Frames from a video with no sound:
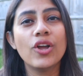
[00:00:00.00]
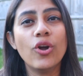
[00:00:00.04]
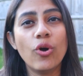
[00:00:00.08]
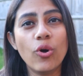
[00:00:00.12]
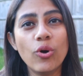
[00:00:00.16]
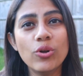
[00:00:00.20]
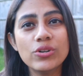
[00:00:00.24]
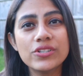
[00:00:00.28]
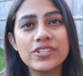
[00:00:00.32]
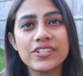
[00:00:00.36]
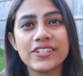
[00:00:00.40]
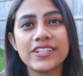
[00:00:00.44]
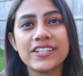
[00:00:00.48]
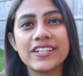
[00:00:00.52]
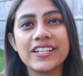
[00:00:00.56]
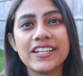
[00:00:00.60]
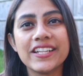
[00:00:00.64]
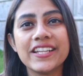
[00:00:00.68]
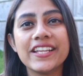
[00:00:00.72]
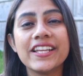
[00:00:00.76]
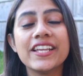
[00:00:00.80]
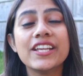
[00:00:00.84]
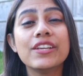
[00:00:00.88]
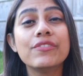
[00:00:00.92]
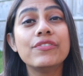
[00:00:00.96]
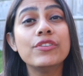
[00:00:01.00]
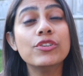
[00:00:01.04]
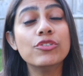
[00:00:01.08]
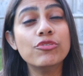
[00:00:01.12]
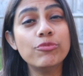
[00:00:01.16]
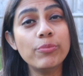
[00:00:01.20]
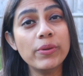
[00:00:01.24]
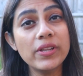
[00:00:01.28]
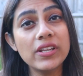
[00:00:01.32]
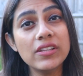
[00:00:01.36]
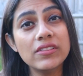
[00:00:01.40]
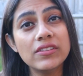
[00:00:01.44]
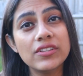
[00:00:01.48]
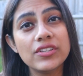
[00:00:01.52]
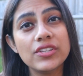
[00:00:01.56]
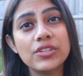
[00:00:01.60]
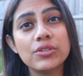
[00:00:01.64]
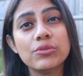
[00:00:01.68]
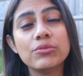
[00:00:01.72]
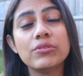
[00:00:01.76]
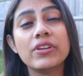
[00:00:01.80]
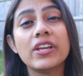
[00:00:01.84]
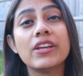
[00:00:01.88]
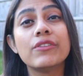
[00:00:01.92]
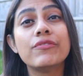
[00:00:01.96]
Alternately, if you've been in
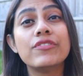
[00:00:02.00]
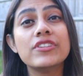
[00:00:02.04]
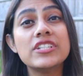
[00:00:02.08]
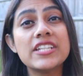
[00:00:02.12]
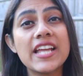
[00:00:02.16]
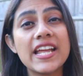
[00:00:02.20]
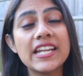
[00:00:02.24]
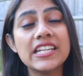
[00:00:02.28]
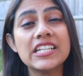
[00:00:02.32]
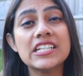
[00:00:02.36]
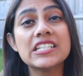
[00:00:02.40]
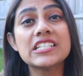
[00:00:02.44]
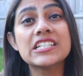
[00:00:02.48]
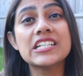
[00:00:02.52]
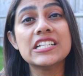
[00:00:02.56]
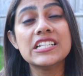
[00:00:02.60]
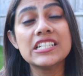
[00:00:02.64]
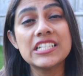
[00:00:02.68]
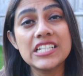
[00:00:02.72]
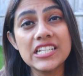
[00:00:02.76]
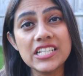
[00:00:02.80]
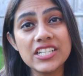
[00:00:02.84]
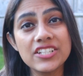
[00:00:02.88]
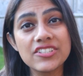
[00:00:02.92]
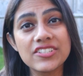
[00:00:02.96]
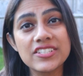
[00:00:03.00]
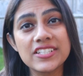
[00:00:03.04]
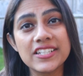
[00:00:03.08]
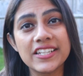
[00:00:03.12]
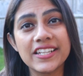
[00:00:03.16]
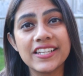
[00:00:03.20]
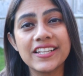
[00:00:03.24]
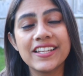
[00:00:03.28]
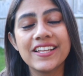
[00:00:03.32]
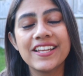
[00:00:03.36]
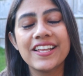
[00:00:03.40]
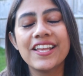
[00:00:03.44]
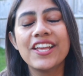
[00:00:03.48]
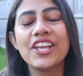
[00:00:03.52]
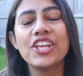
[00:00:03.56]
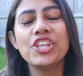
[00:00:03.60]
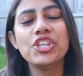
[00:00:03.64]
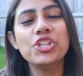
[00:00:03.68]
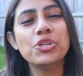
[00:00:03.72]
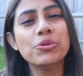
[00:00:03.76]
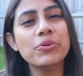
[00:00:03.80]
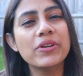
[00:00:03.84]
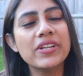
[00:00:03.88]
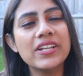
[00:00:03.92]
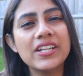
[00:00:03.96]
the UK for 10 years continuously,
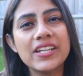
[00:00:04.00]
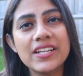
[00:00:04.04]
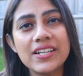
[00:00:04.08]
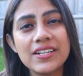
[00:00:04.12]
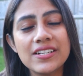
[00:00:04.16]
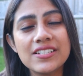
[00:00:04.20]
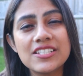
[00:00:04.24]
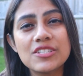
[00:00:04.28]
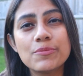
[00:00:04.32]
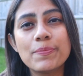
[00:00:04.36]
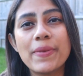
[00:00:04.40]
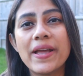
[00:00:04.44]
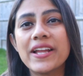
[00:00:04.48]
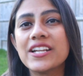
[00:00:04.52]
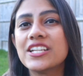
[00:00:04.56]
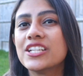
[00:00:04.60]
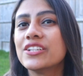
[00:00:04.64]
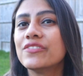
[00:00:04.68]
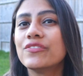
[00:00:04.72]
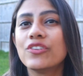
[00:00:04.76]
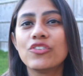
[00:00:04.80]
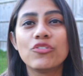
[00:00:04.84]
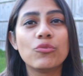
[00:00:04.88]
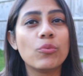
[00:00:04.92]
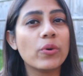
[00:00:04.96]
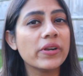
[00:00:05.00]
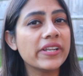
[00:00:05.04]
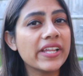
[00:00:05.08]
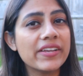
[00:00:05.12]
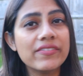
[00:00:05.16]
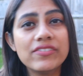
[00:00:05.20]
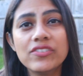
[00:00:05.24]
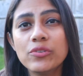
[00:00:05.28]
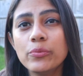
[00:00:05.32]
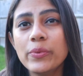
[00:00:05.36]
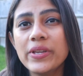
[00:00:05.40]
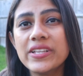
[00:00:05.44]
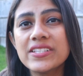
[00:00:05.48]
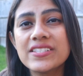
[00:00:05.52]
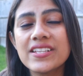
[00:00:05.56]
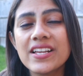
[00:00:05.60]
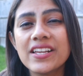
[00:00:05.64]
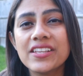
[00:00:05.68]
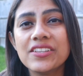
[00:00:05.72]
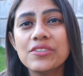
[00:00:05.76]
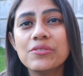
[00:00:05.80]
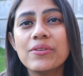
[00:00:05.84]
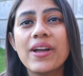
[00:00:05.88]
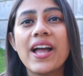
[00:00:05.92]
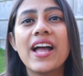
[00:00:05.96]
you can, irrespective of whatever visa
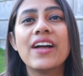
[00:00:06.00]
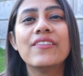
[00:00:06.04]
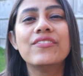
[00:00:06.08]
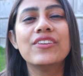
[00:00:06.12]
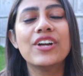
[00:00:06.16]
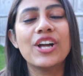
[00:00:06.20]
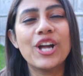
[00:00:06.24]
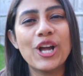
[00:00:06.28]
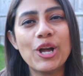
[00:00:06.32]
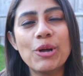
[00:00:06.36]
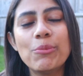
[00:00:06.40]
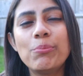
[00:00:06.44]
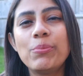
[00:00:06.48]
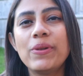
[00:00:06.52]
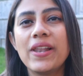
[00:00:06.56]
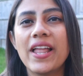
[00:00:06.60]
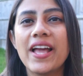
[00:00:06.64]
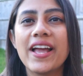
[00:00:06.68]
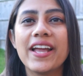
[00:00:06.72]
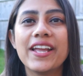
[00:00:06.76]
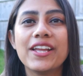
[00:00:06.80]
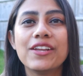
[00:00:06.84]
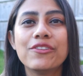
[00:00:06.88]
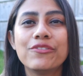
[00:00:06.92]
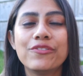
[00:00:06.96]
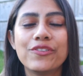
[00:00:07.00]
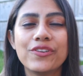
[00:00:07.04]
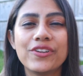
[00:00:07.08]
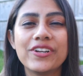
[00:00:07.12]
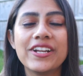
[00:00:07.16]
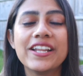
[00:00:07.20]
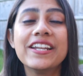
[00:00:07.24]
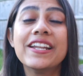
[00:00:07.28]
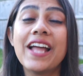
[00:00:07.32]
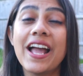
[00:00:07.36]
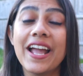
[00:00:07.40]
you have, apply for an